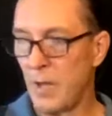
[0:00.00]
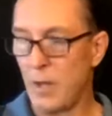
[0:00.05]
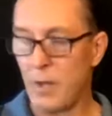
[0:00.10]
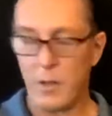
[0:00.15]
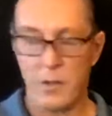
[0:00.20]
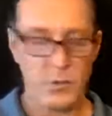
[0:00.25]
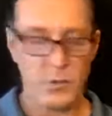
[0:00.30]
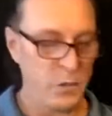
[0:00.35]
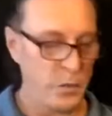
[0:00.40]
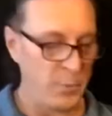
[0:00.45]

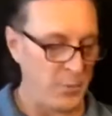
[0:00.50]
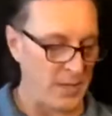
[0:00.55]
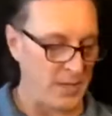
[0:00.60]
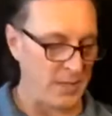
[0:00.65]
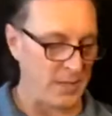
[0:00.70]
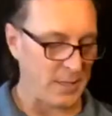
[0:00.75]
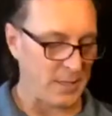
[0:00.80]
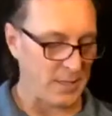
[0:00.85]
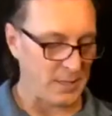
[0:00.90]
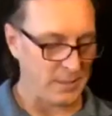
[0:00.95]
So
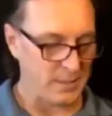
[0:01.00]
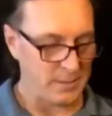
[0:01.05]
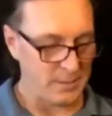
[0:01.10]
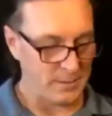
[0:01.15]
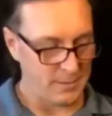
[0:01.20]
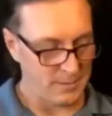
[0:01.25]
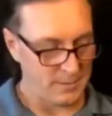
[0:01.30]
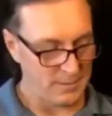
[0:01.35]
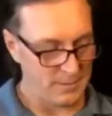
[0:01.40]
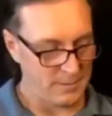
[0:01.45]
basically,
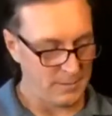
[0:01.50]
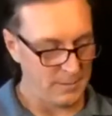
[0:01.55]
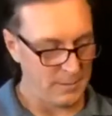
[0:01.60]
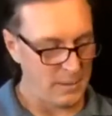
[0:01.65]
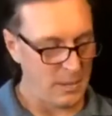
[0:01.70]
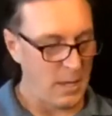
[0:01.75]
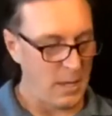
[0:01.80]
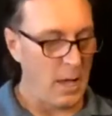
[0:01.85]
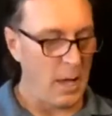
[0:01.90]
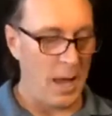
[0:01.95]

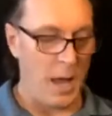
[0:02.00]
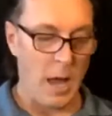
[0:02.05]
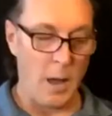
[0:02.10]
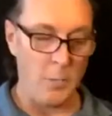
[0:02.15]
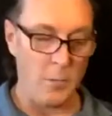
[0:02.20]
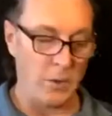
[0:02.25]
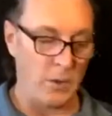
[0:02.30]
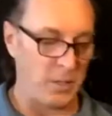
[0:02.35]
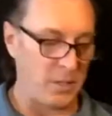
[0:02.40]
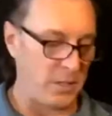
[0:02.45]

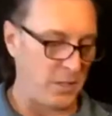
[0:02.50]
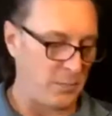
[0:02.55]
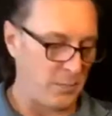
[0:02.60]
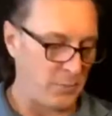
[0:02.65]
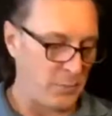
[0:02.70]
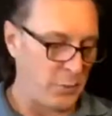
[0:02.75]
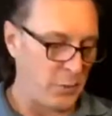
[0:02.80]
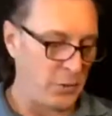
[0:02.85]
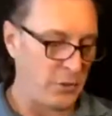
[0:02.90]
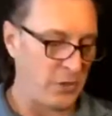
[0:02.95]
I'm really
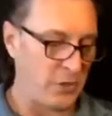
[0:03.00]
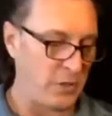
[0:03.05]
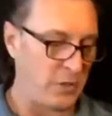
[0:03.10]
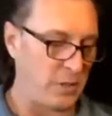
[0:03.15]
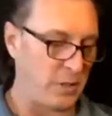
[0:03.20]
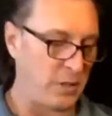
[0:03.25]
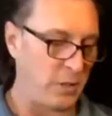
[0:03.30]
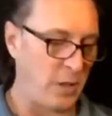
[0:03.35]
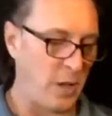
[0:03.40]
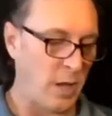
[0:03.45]
pushing,
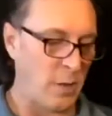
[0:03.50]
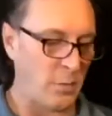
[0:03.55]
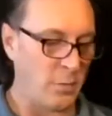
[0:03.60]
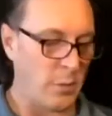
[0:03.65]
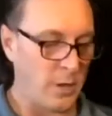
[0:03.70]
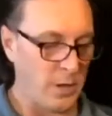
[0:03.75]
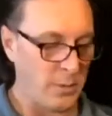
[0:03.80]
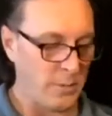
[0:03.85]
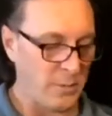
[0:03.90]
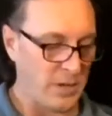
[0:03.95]
so I
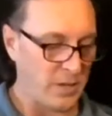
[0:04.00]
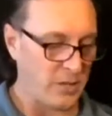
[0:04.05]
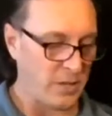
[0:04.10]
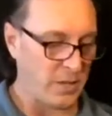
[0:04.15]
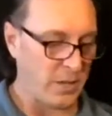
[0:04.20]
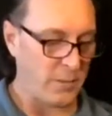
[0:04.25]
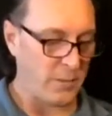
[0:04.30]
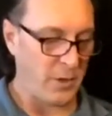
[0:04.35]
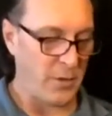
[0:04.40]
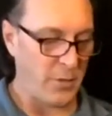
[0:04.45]
want to make sure I
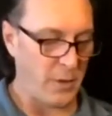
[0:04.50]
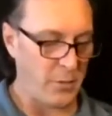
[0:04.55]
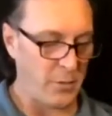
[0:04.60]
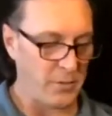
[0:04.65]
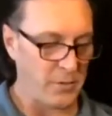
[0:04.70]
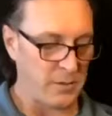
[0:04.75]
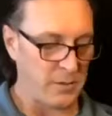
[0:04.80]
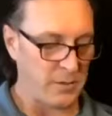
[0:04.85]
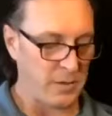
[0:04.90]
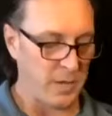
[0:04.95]
got my thumb
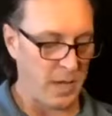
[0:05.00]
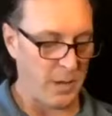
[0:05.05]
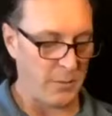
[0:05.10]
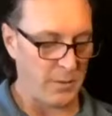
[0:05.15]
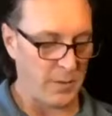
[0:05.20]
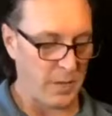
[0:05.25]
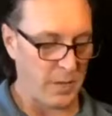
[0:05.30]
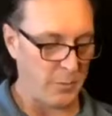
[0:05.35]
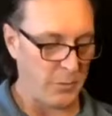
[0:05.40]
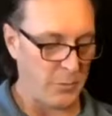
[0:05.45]
over the top,
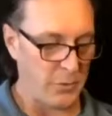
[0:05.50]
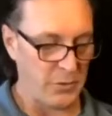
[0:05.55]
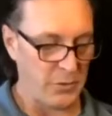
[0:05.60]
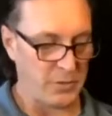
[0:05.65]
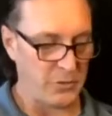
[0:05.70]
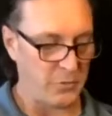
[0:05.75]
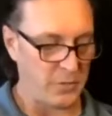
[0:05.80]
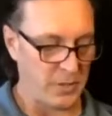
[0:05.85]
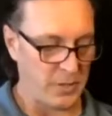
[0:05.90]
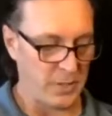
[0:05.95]
and I'm
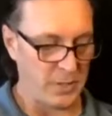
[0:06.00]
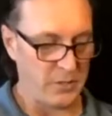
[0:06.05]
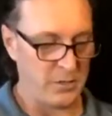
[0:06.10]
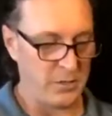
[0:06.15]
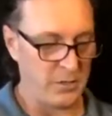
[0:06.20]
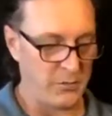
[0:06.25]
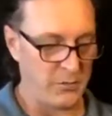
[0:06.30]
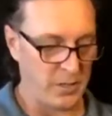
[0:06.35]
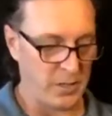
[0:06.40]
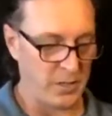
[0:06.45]
pushing with these
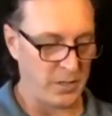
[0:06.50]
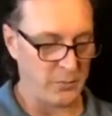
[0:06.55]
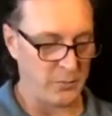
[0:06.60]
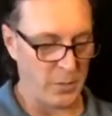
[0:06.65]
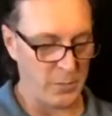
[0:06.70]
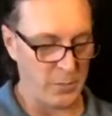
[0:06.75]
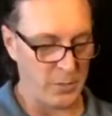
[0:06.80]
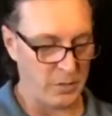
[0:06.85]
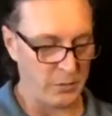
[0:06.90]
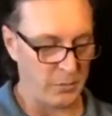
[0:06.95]
2 fingers, my
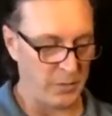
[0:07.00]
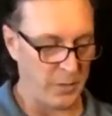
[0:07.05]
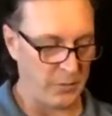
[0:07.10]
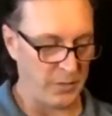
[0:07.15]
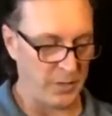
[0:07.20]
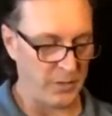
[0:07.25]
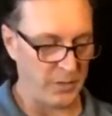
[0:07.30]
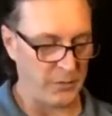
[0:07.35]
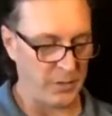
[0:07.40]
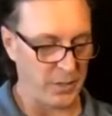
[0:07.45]
middle and my
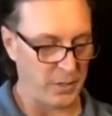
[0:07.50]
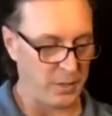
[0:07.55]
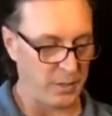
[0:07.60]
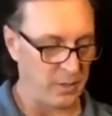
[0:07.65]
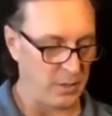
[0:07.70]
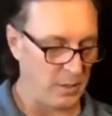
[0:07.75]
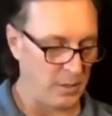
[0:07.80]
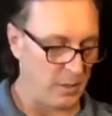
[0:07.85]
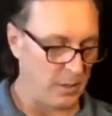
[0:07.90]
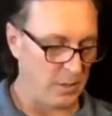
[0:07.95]
ring finger,
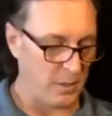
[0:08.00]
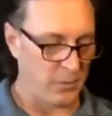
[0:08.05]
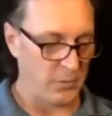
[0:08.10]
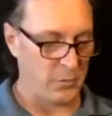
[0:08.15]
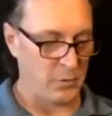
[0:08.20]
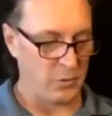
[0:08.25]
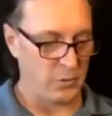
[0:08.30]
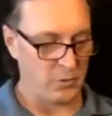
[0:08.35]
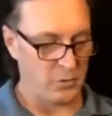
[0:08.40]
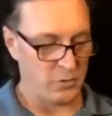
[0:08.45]

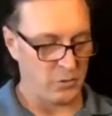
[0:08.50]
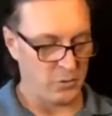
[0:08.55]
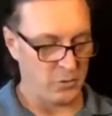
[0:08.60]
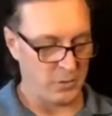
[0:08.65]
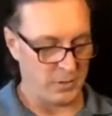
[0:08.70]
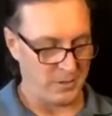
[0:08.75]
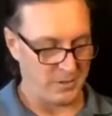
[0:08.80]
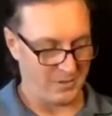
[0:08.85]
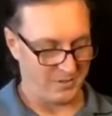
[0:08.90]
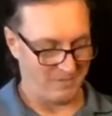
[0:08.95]
pushing
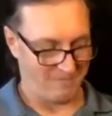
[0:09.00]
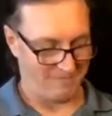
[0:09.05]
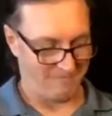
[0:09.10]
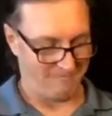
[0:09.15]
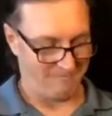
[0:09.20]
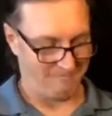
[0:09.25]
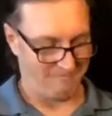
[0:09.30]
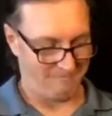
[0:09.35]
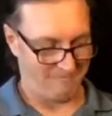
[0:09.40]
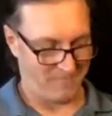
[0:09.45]
towards
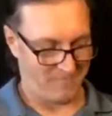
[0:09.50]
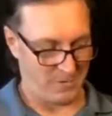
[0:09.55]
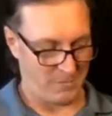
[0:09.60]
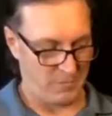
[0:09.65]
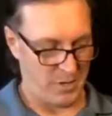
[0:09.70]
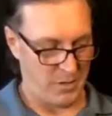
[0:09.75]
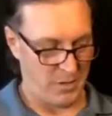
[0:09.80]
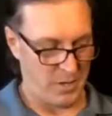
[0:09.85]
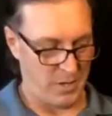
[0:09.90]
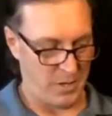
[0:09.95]

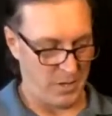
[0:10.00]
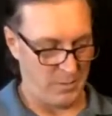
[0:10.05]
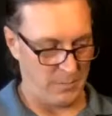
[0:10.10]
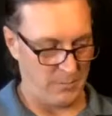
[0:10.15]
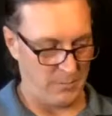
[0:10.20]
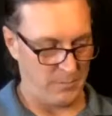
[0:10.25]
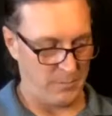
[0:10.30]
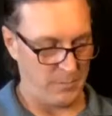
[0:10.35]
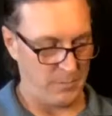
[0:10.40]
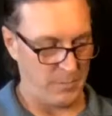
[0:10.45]
my
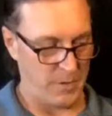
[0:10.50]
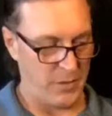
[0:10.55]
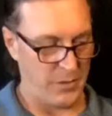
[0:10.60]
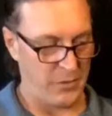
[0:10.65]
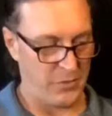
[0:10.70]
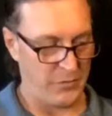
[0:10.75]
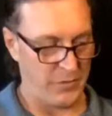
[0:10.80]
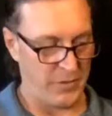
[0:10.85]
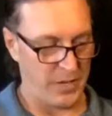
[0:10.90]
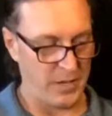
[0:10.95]
thumb. My
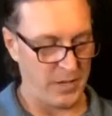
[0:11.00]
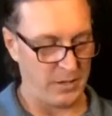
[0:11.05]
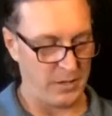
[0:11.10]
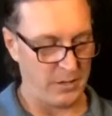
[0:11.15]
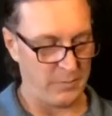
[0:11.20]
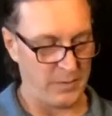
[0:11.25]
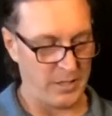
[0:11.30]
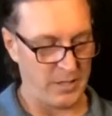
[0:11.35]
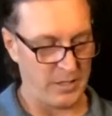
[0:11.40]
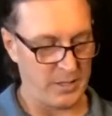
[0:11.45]
finger,
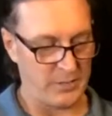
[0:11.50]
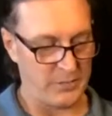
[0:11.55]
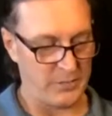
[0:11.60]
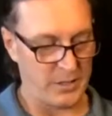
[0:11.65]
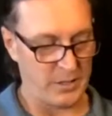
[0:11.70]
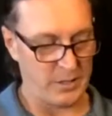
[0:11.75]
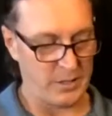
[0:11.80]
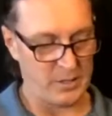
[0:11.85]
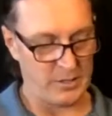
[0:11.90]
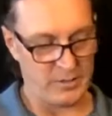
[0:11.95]
my index
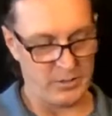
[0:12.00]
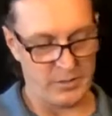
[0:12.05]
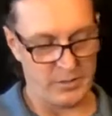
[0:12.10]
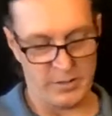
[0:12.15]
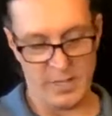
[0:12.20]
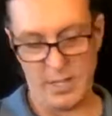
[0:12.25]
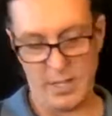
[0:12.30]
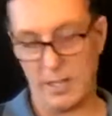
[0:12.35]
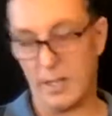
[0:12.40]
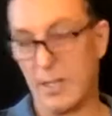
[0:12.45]
finger here is just
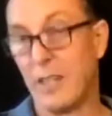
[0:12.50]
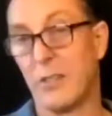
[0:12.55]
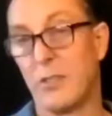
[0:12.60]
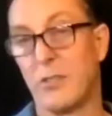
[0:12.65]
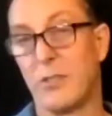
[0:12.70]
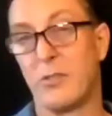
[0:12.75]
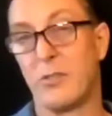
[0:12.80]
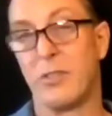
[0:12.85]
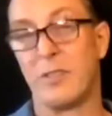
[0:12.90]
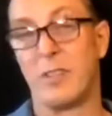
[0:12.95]
kind of getting the
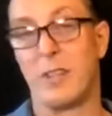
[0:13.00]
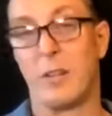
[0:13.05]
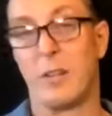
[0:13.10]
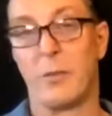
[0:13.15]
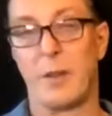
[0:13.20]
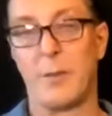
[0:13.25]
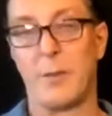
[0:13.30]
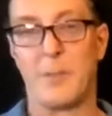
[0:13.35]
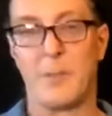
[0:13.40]
strings out of the way.